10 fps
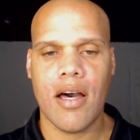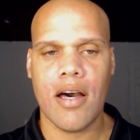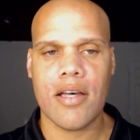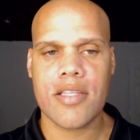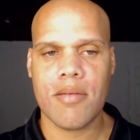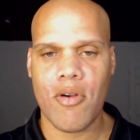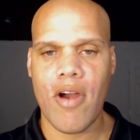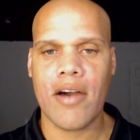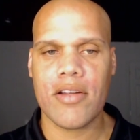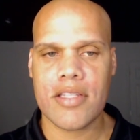Some are
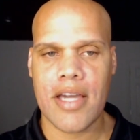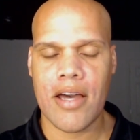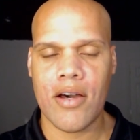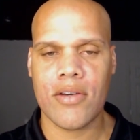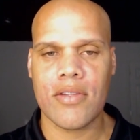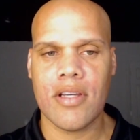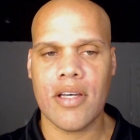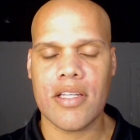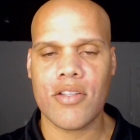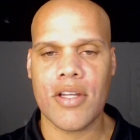out of town.
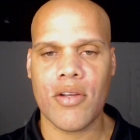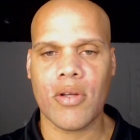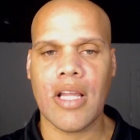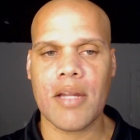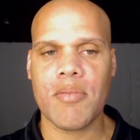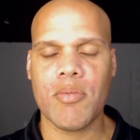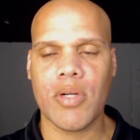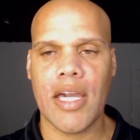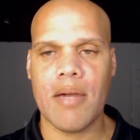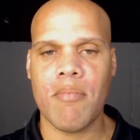So I know a lot of people
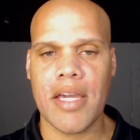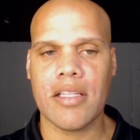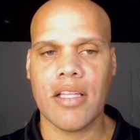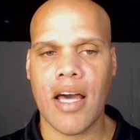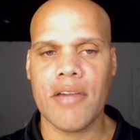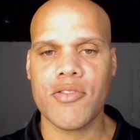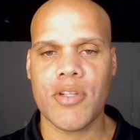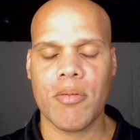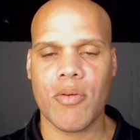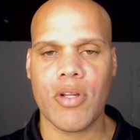can't make the live stream,
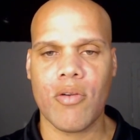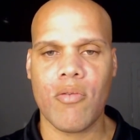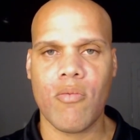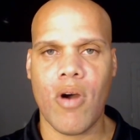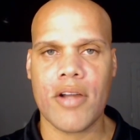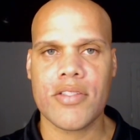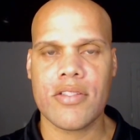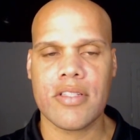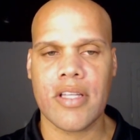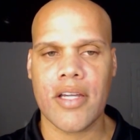and they're going to watch this
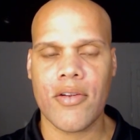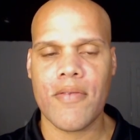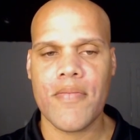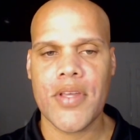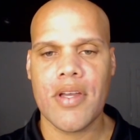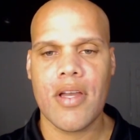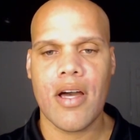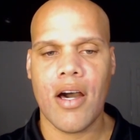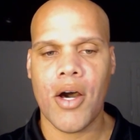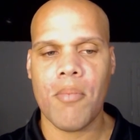later.
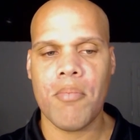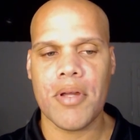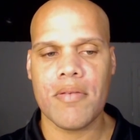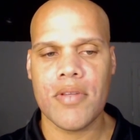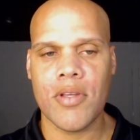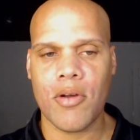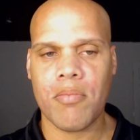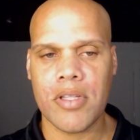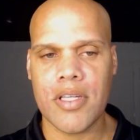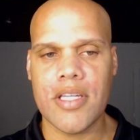But,
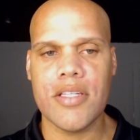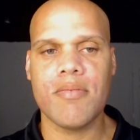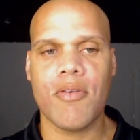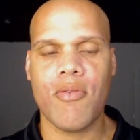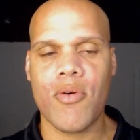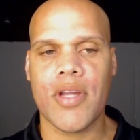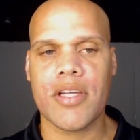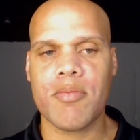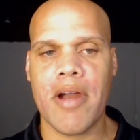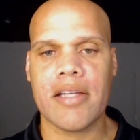please, before next
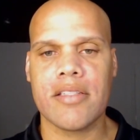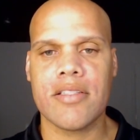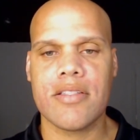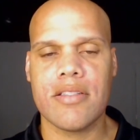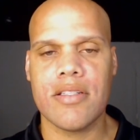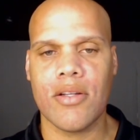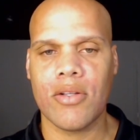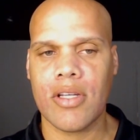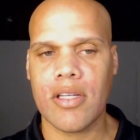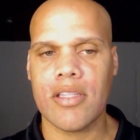practice,
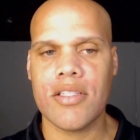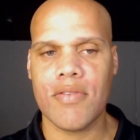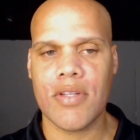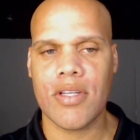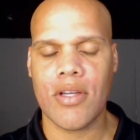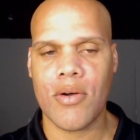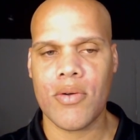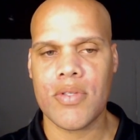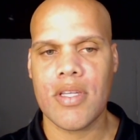look at these videos.